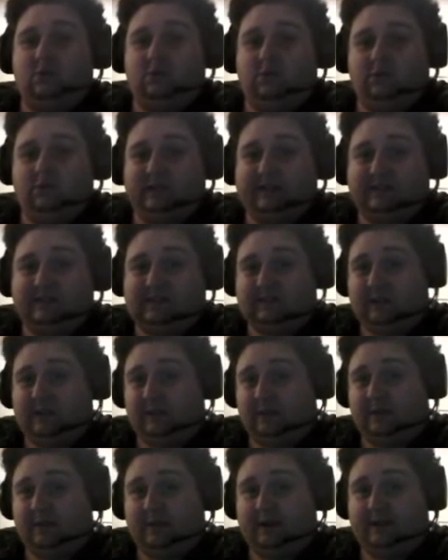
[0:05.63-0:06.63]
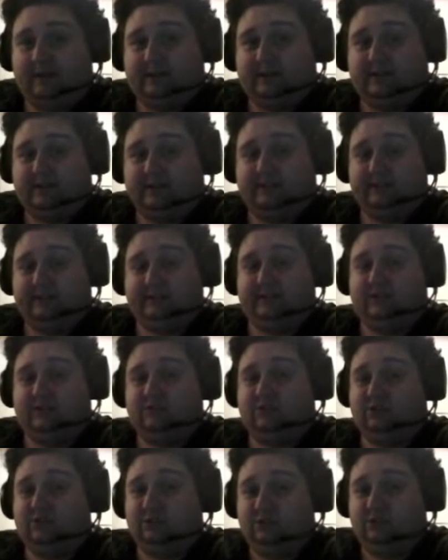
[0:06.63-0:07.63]
let's talk about it
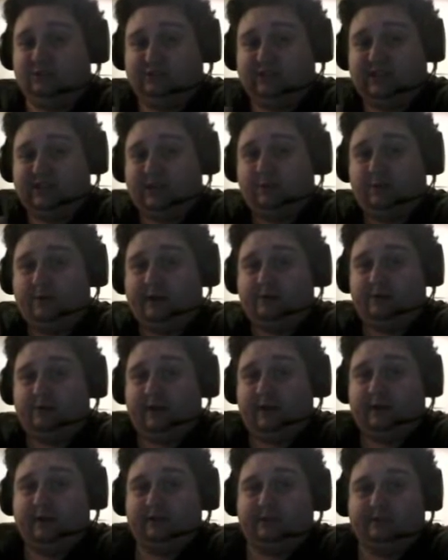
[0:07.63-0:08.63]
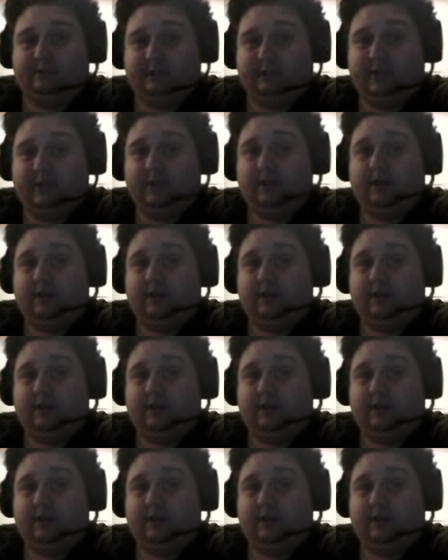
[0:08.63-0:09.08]
since you segued right into it.